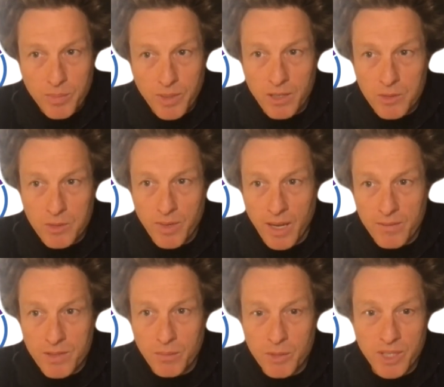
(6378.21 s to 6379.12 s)
because we have
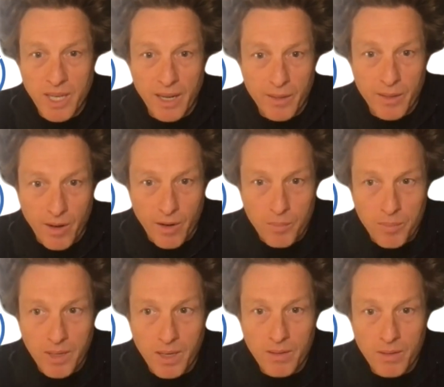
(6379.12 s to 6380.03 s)
some genetic
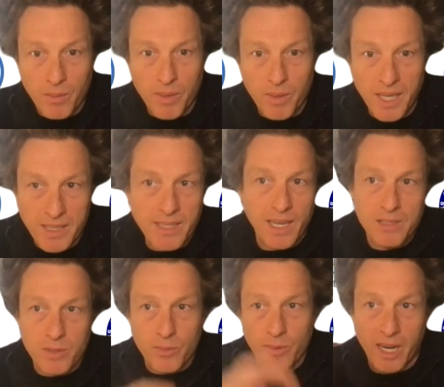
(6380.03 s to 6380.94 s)
therapy that we need to
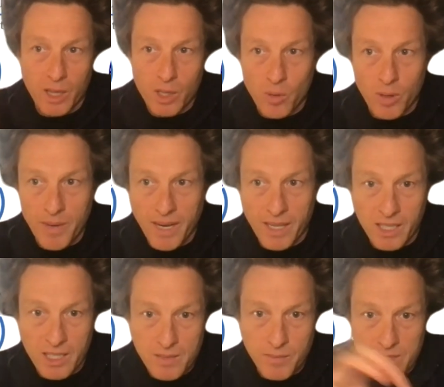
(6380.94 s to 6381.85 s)
test a regulatory
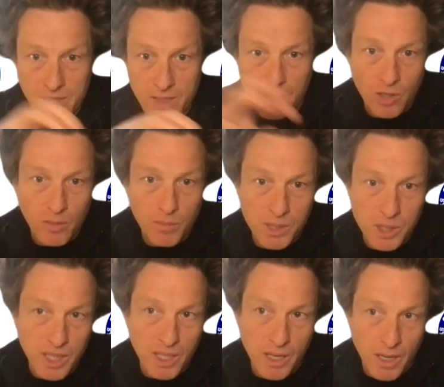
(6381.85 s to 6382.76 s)
mechanism that's in the human
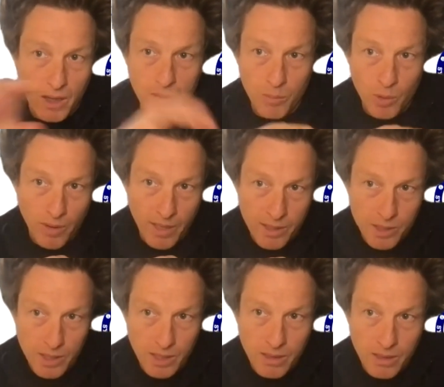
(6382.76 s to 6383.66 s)
gene and not the murine
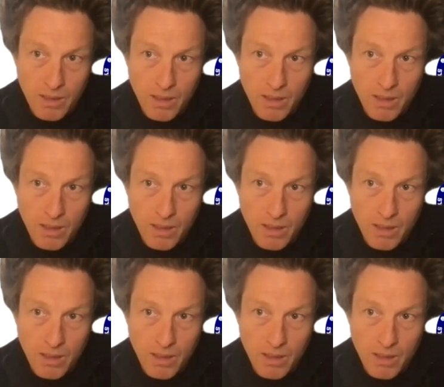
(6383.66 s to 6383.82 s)
gene.